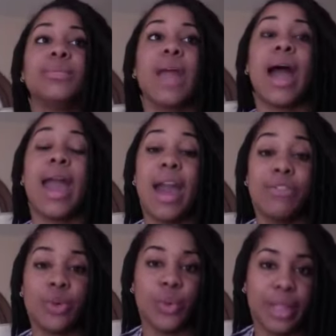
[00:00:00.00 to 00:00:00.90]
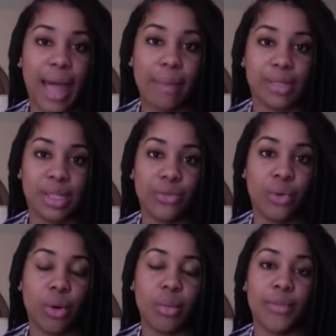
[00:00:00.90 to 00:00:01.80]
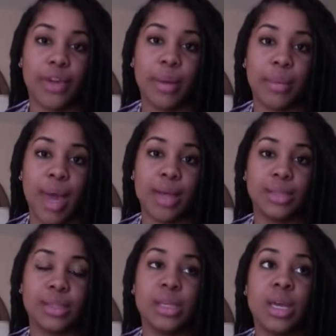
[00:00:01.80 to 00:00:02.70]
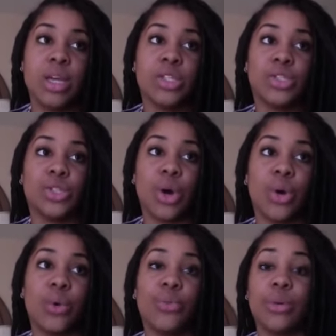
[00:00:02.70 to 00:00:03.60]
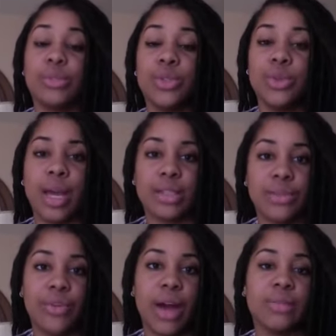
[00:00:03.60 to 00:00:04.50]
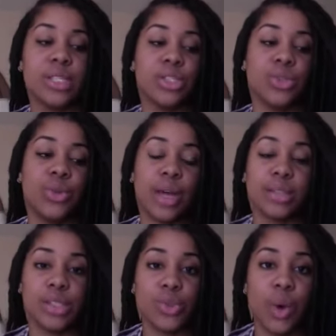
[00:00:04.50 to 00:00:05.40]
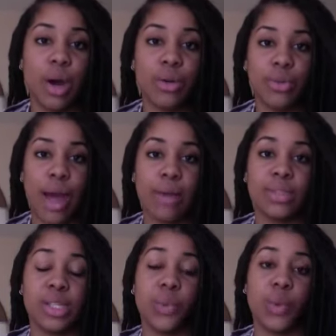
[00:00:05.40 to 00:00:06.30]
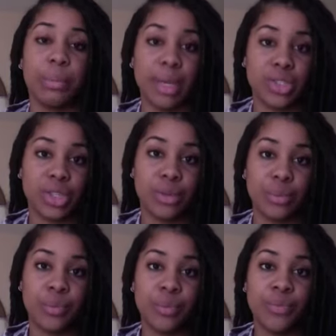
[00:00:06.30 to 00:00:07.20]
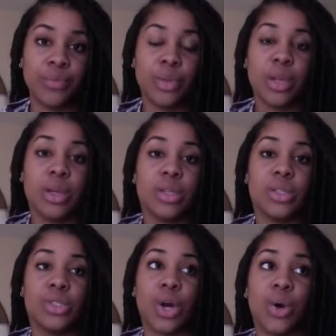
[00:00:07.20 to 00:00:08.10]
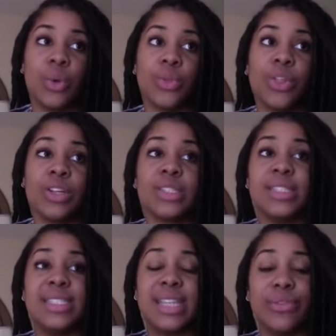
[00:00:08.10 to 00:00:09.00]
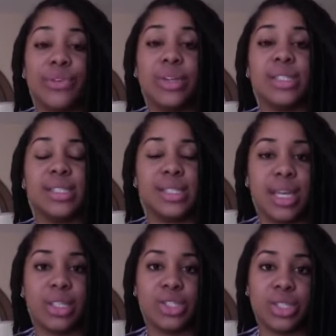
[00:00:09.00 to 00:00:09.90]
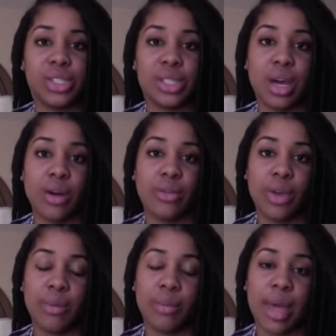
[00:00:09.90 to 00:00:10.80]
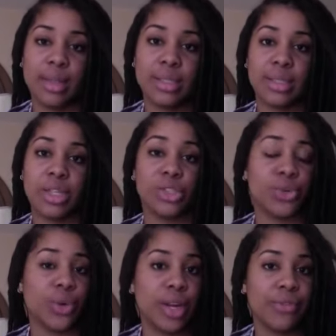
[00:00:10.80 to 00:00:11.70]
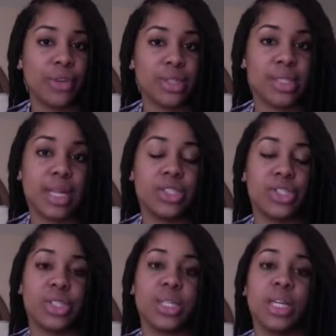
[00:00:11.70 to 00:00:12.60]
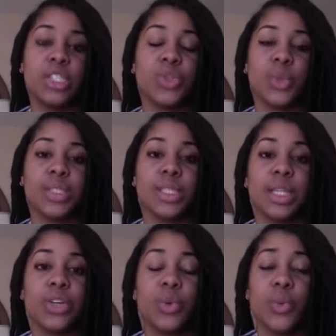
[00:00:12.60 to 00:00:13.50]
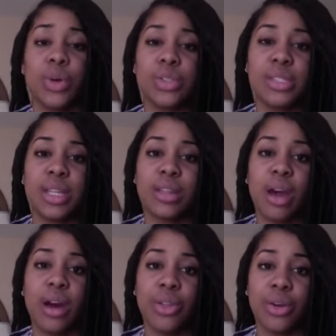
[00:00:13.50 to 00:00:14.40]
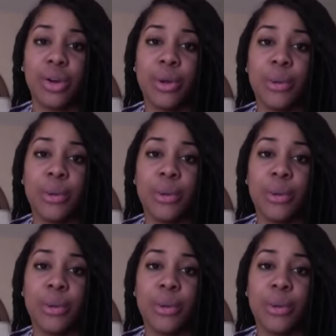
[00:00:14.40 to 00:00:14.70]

I have the relapsing form of MS. So from 2005 to 2012, I was in remission. So there's different stages of MS. There's 3 different stages, and each one's a little worse than the other.